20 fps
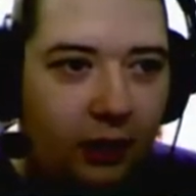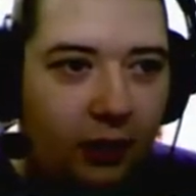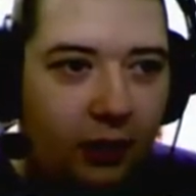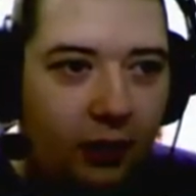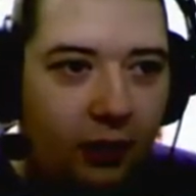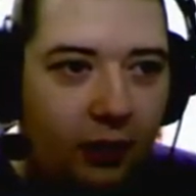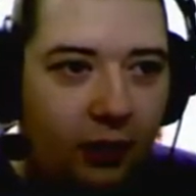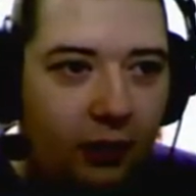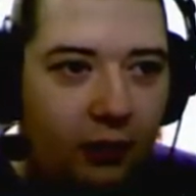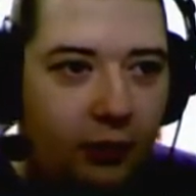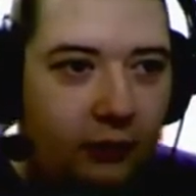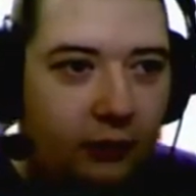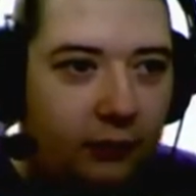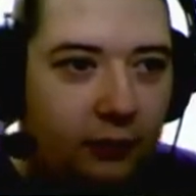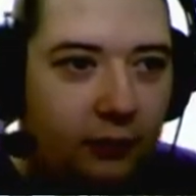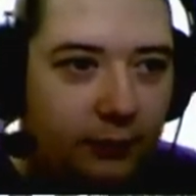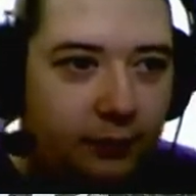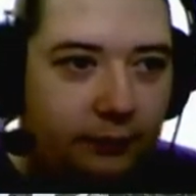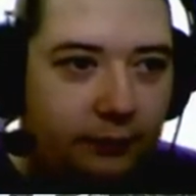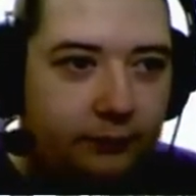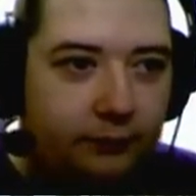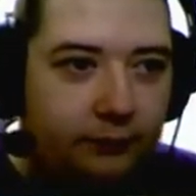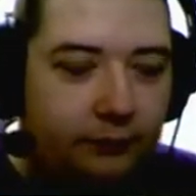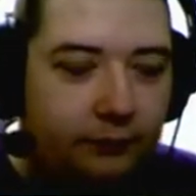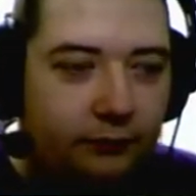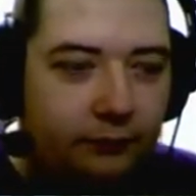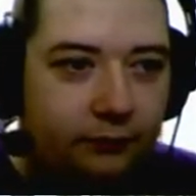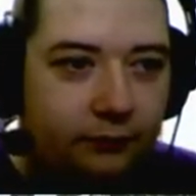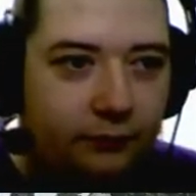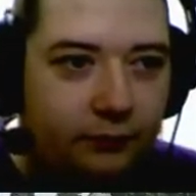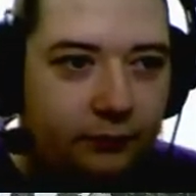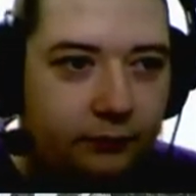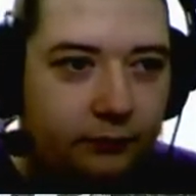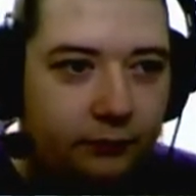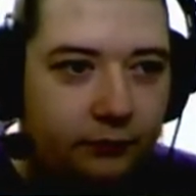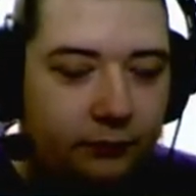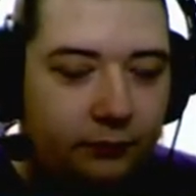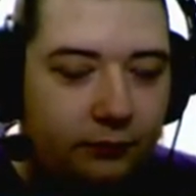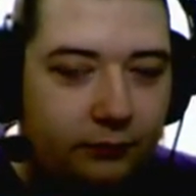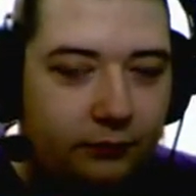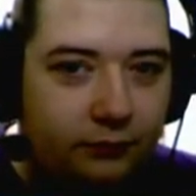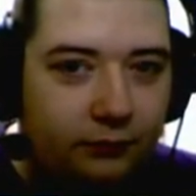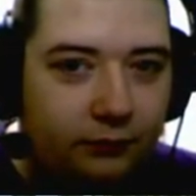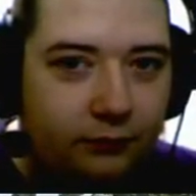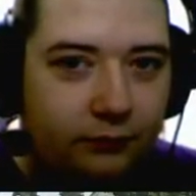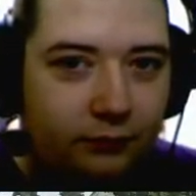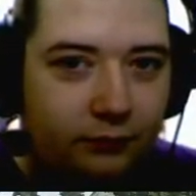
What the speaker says: (silence)